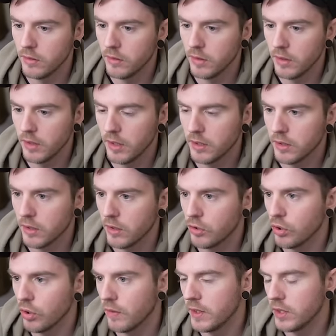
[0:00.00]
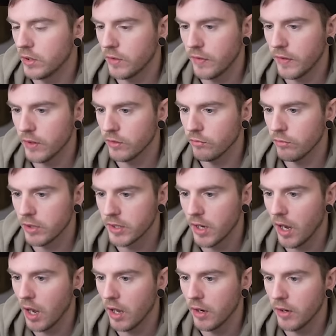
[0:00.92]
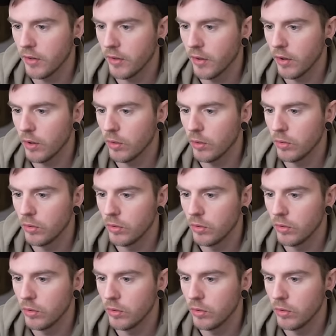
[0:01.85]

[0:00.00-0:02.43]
This shoving just feels retarded, though.